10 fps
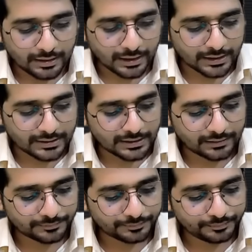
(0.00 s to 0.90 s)
Let us see.
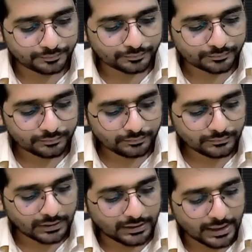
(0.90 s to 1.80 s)

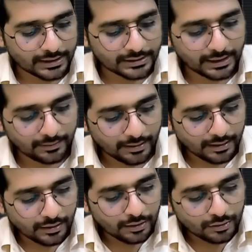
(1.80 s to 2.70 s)
They are
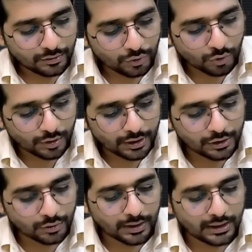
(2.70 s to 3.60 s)
saying no
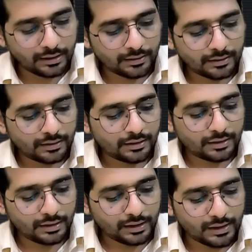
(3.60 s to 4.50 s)

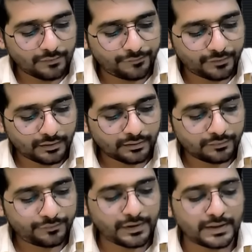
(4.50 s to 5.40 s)
renewal if
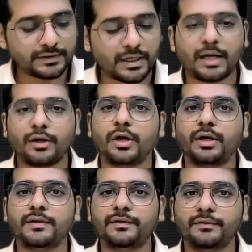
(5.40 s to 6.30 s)
fees are
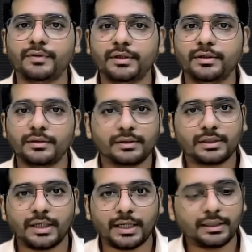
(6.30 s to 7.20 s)
not received.
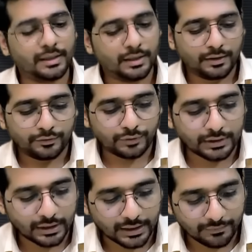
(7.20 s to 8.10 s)
Correct? So
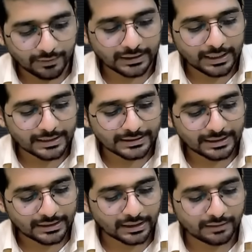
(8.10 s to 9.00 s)
in the given case,
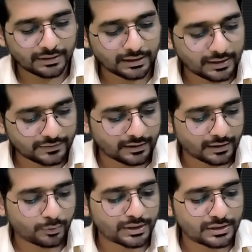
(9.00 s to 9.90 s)
in
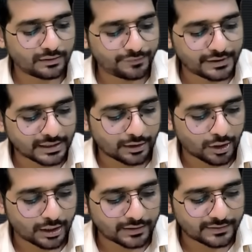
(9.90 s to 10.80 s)
the question, fees are
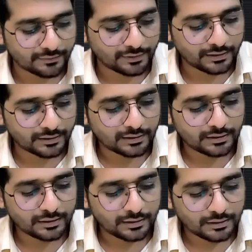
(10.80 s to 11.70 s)
not received.
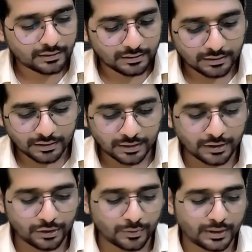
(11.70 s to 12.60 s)

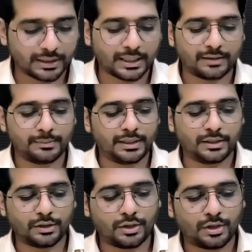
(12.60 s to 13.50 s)
Renewal can be
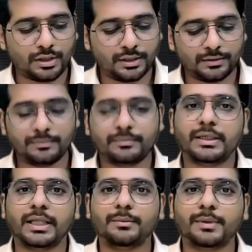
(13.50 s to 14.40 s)
done or not done?
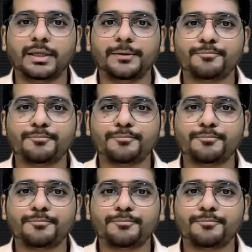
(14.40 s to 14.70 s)
Tell me.